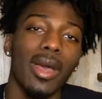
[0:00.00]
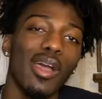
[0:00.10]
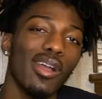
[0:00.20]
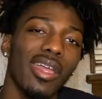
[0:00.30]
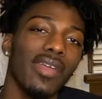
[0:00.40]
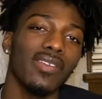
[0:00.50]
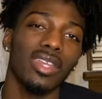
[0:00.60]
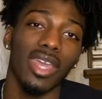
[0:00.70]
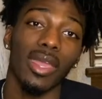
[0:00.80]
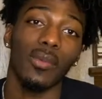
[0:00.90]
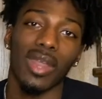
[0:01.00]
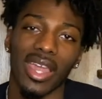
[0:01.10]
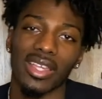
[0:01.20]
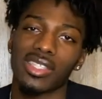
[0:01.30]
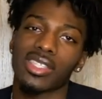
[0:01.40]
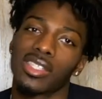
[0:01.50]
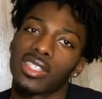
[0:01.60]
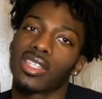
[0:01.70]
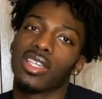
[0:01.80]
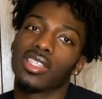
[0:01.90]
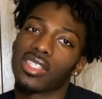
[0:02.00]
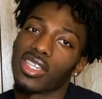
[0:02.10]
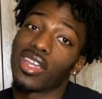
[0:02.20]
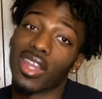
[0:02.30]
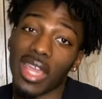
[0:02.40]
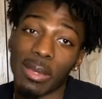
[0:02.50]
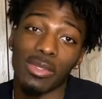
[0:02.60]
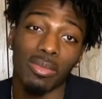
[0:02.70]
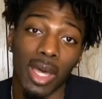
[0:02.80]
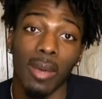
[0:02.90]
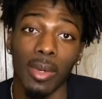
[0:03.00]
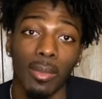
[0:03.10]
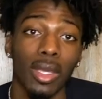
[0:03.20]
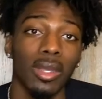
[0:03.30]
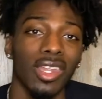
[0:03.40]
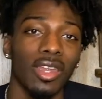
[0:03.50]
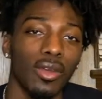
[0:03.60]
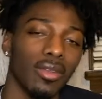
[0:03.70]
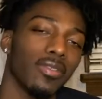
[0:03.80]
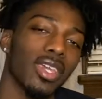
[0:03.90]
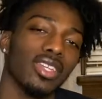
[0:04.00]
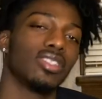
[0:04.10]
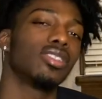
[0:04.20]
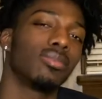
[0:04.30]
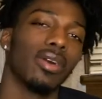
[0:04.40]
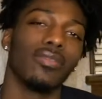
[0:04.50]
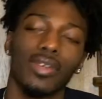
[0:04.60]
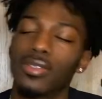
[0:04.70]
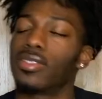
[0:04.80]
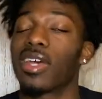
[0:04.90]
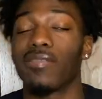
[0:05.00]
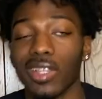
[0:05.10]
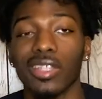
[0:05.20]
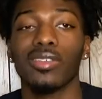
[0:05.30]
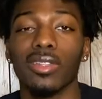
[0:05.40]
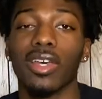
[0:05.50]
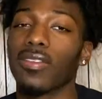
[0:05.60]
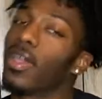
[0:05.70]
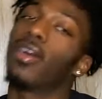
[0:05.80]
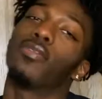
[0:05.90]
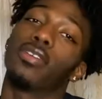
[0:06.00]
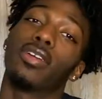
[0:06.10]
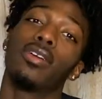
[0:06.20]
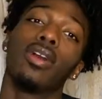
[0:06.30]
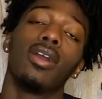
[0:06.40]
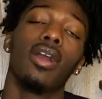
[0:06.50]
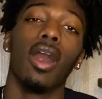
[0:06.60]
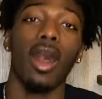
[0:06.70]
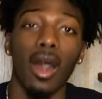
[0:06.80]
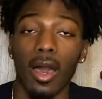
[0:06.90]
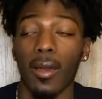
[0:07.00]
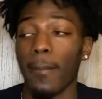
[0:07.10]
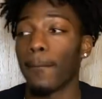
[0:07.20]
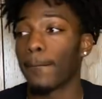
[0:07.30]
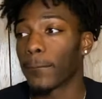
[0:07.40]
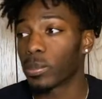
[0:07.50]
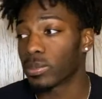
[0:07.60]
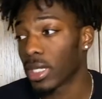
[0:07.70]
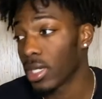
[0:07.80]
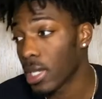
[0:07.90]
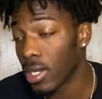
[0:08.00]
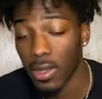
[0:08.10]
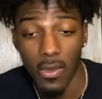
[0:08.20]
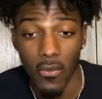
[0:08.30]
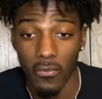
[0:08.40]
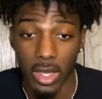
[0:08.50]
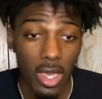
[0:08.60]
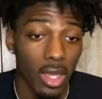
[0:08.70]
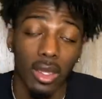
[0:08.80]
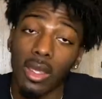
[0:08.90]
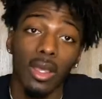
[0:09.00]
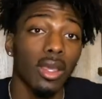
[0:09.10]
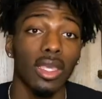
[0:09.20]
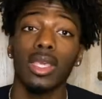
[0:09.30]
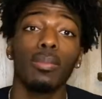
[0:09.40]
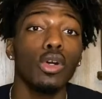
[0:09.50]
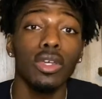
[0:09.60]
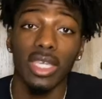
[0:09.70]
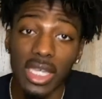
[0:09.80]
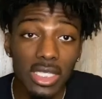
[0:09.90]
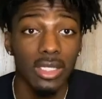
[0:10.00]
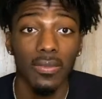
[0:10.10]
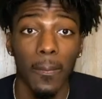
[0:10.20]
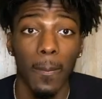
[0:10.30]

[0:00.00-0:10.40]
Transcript: heart every day when I consistently see your names pop up in the notifications of my phones. I really do love y'all for real. And yeah, keep on guessing.